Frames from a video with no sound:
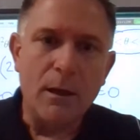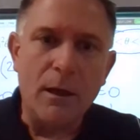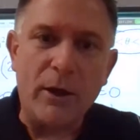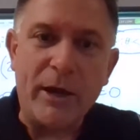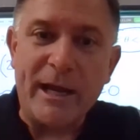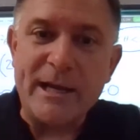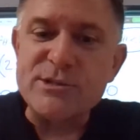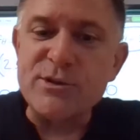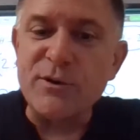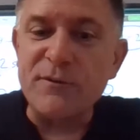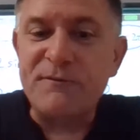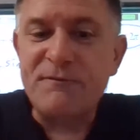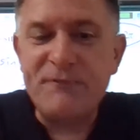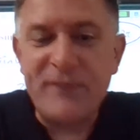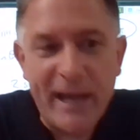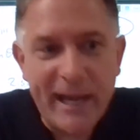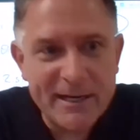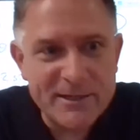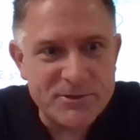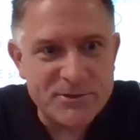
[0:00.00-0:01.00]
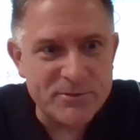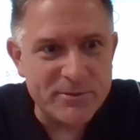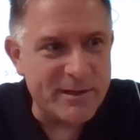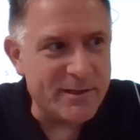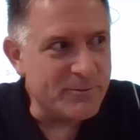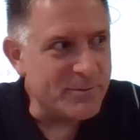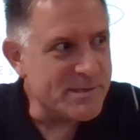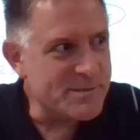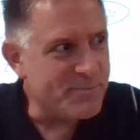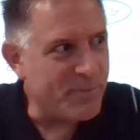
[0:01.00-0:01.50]
Okay, so
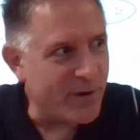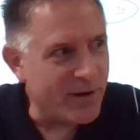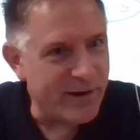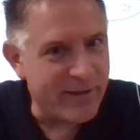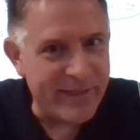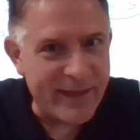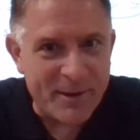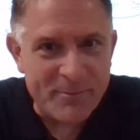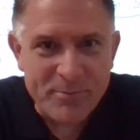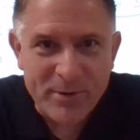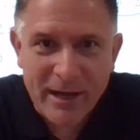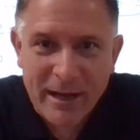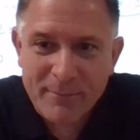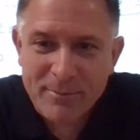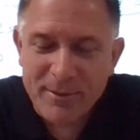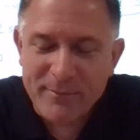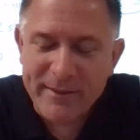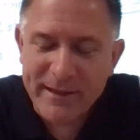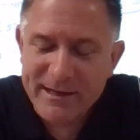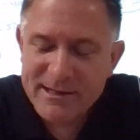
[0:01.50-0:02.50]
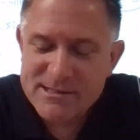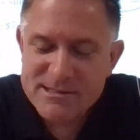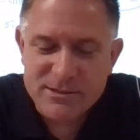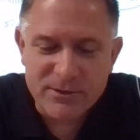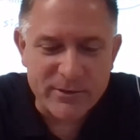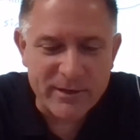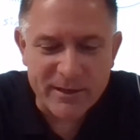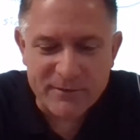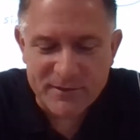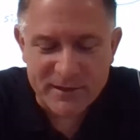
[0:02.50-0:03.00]
factoring was part of that problem. That is
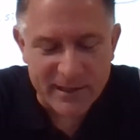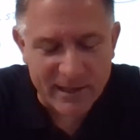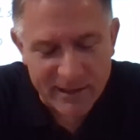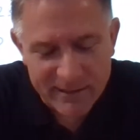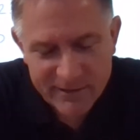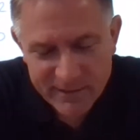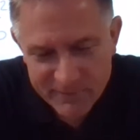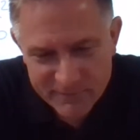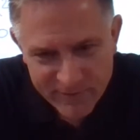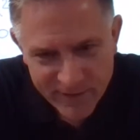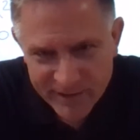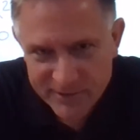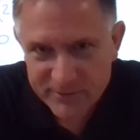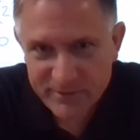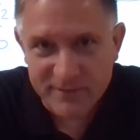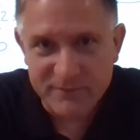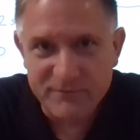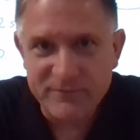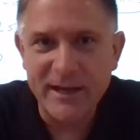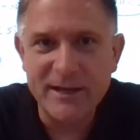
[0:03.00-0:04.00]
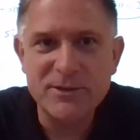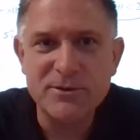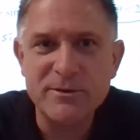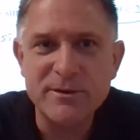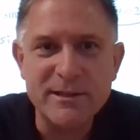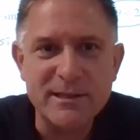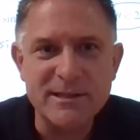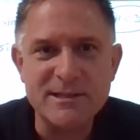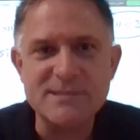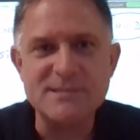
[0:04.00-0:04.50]
so nifty. I love factoring.
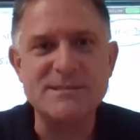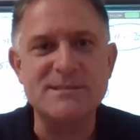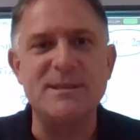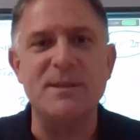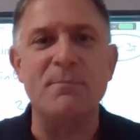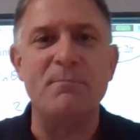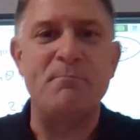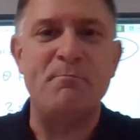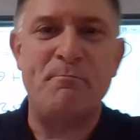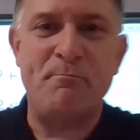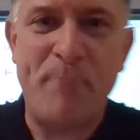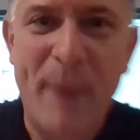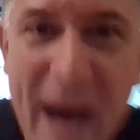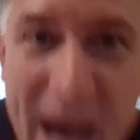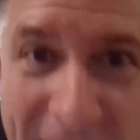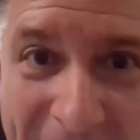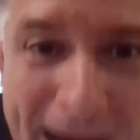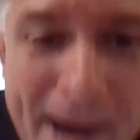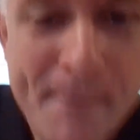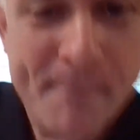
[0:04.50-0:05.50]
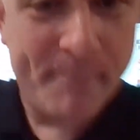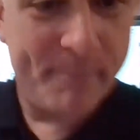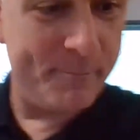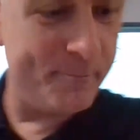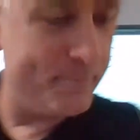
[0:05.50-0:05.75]
Factoring is the bomb.